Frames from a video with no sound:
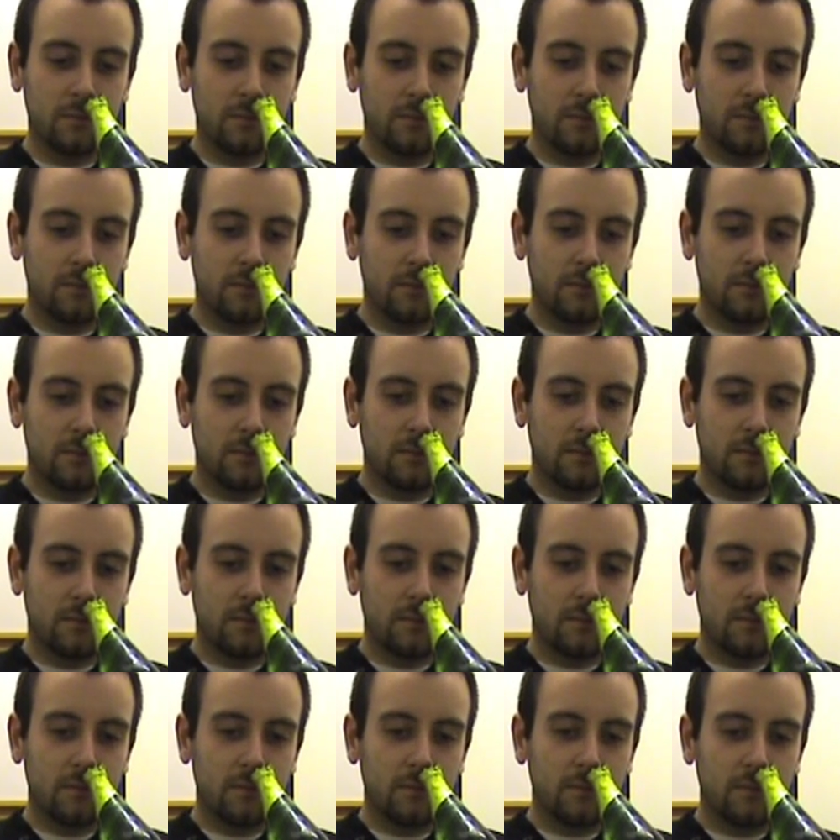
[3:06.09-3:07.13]

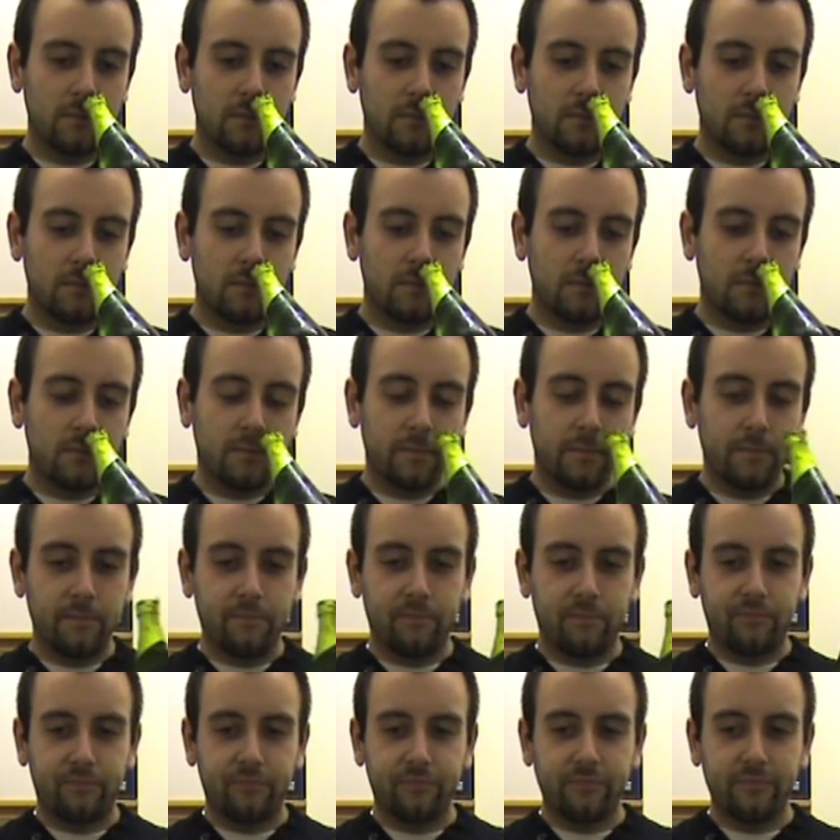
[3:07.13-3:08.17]

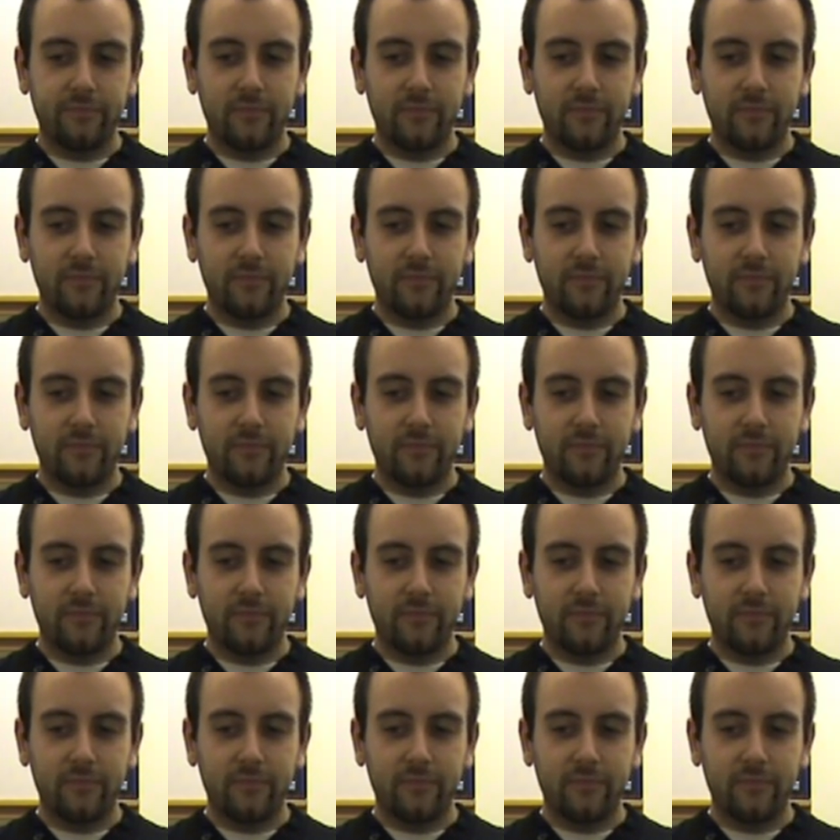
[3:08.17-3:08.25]
No one is speaking in this clip.